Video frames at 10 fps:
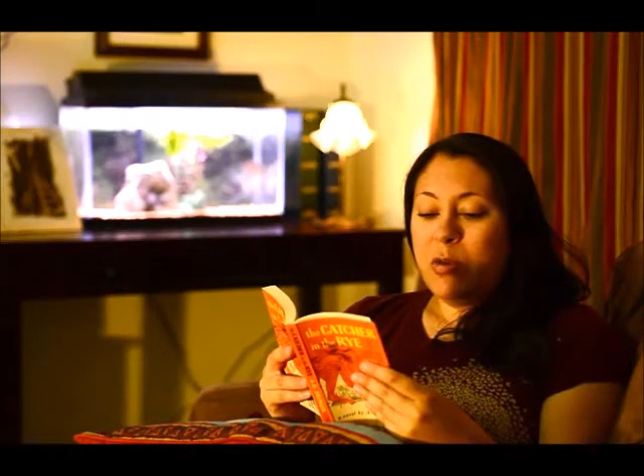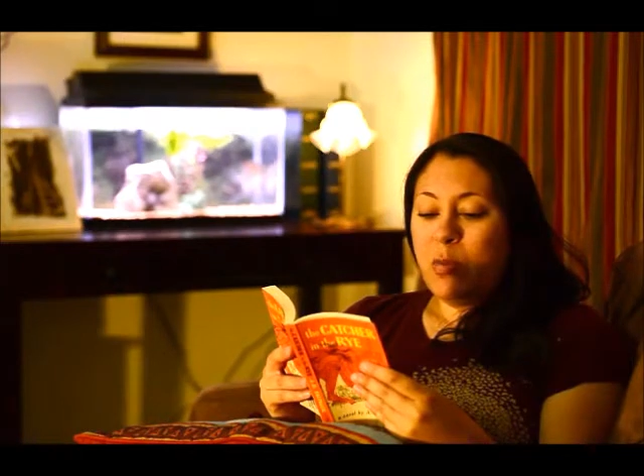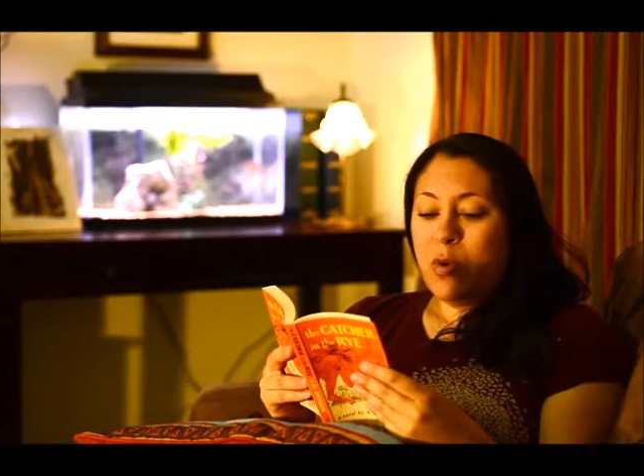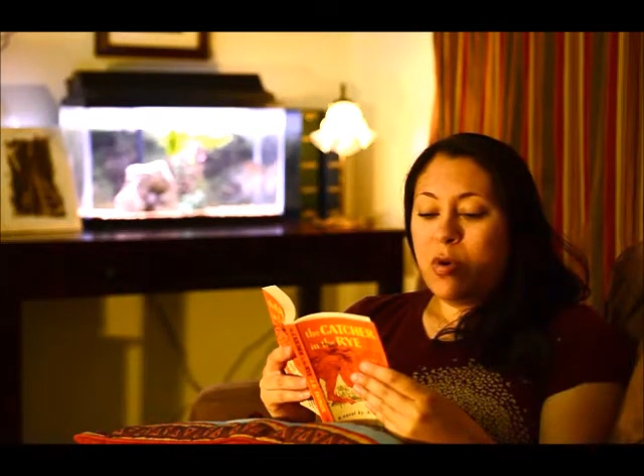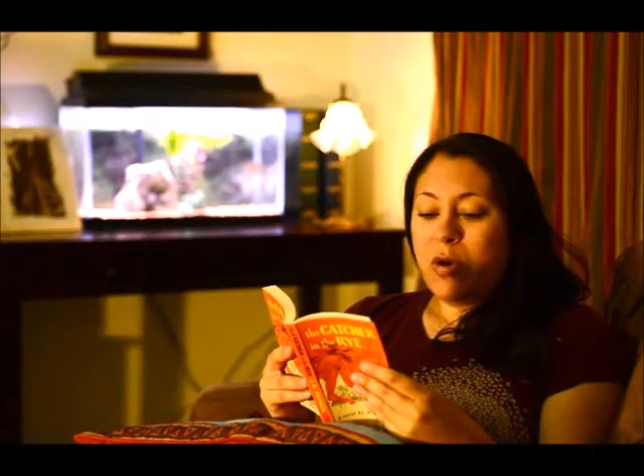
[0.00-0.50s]
and
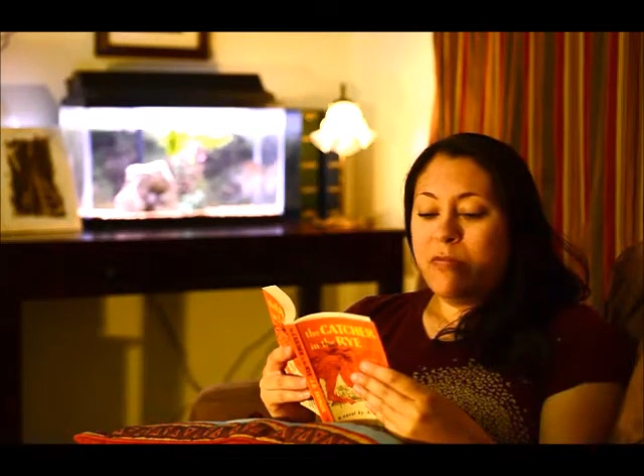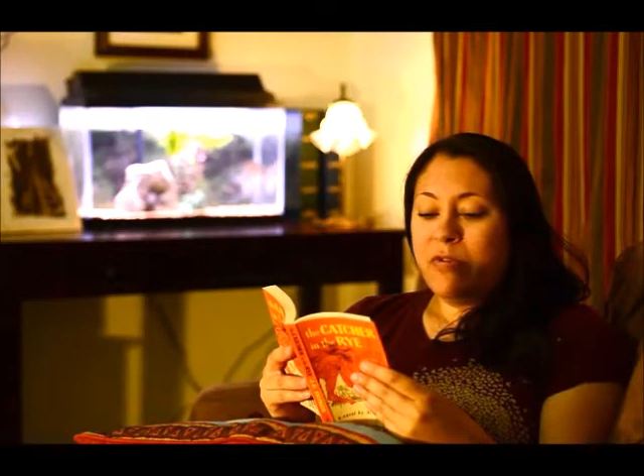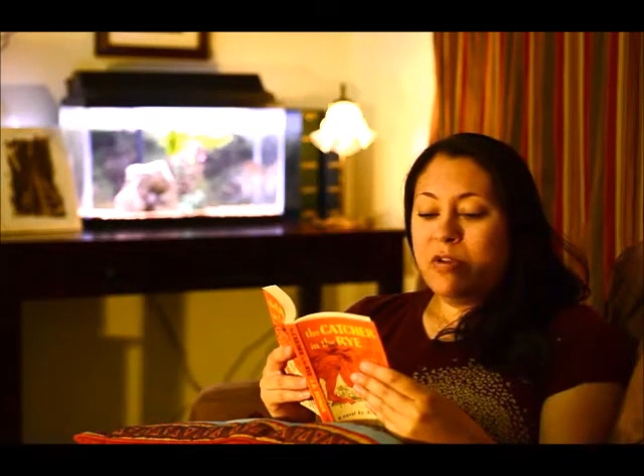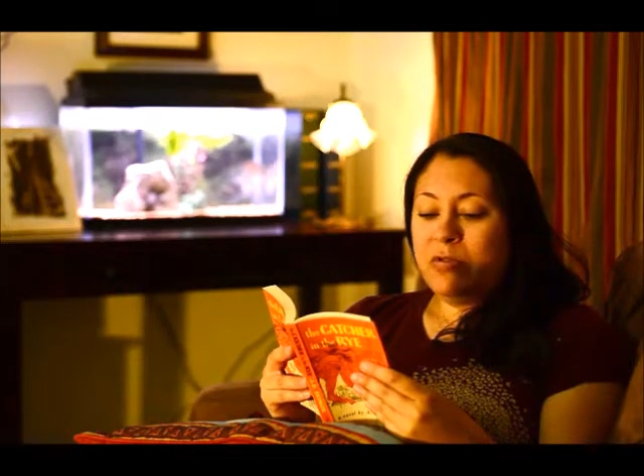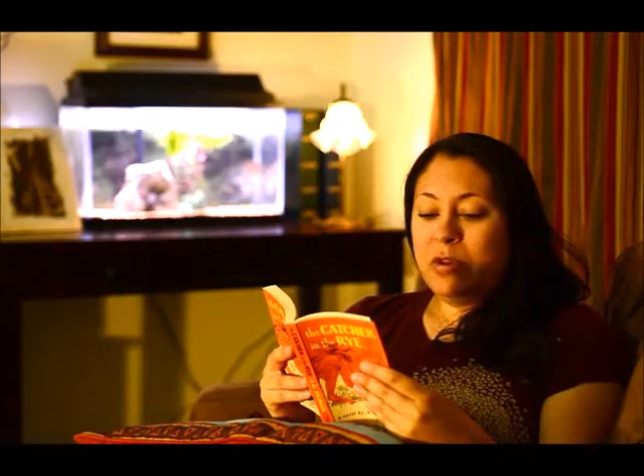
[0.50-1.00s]
woke up
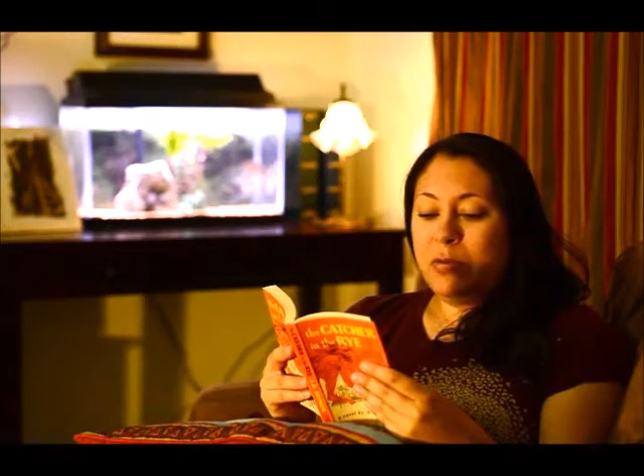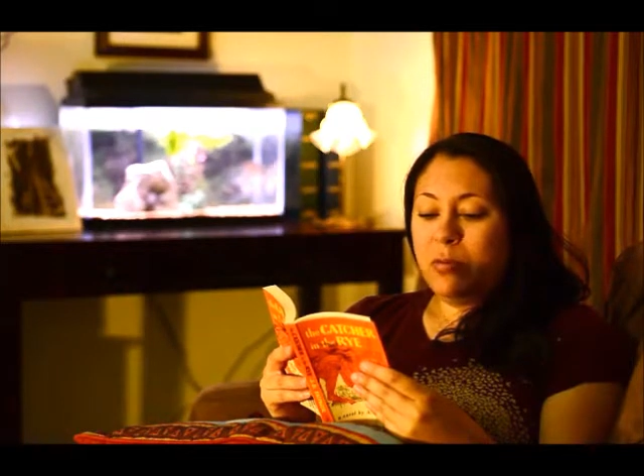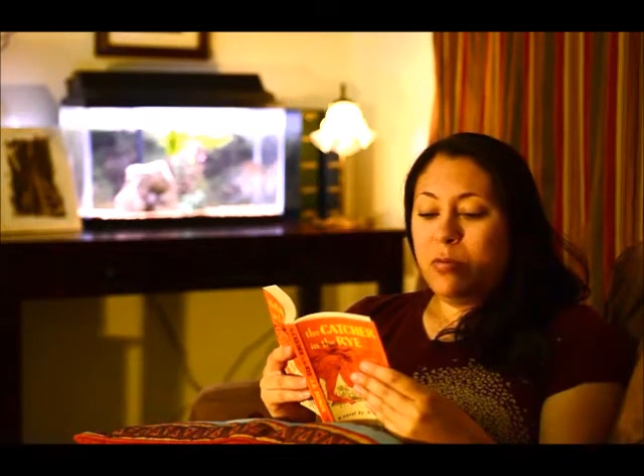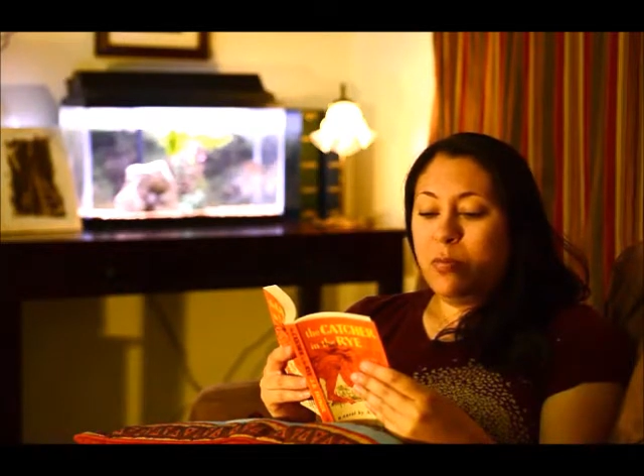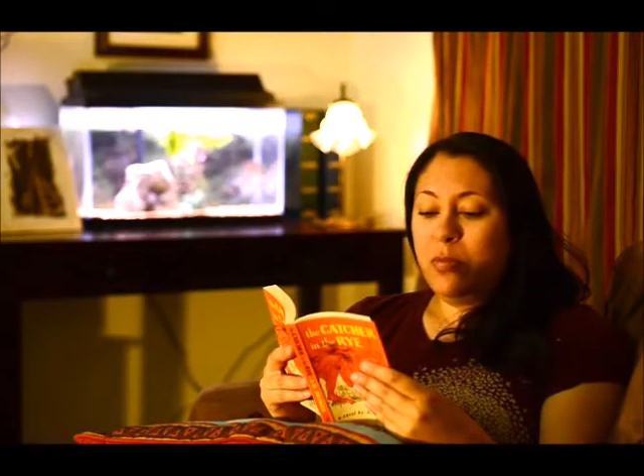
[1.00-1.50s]
Frederick
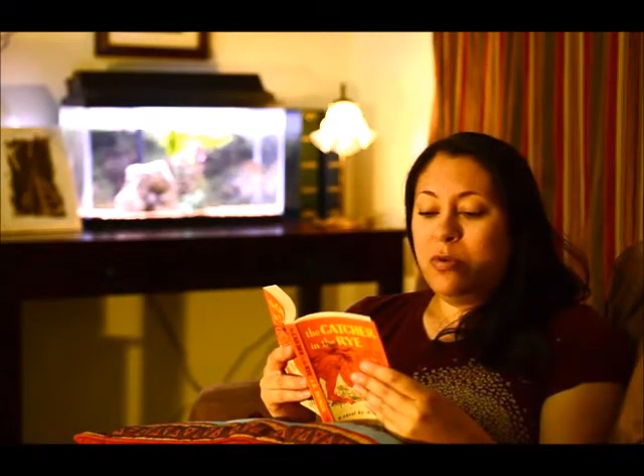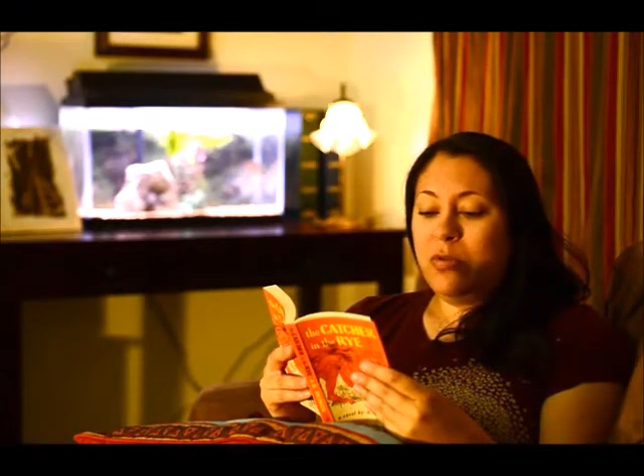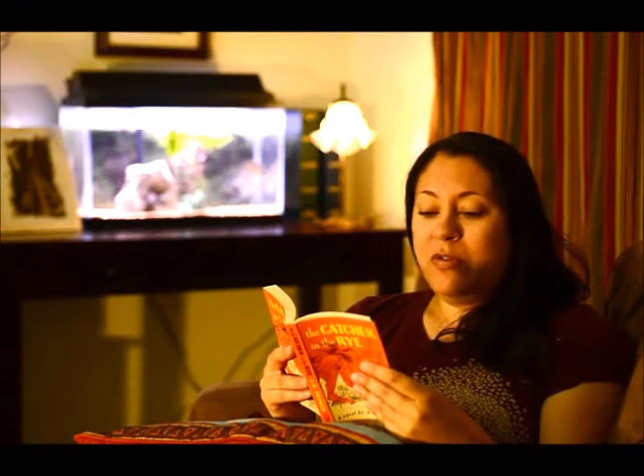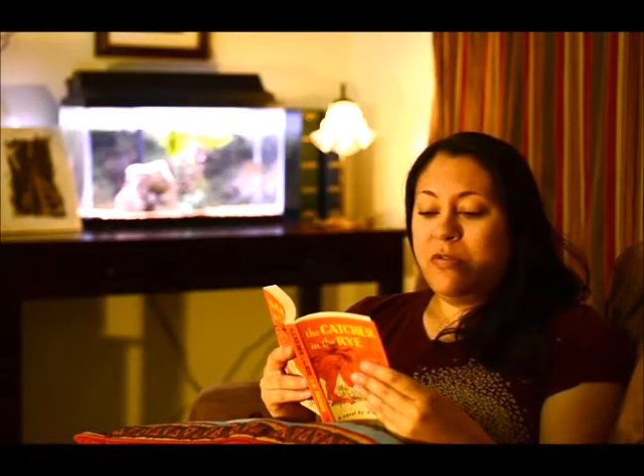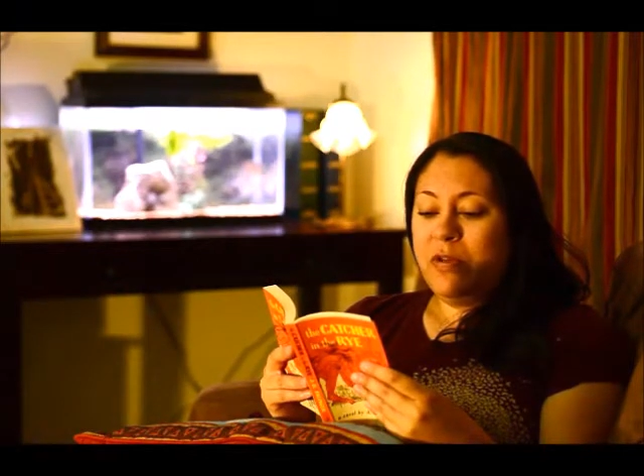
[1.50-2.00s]

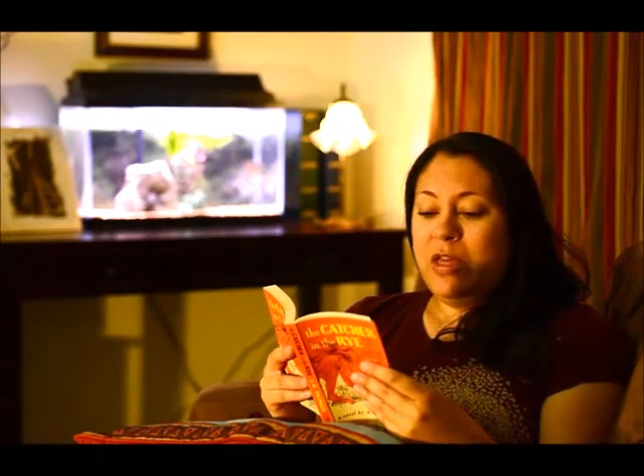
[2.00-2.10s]
Woodruff,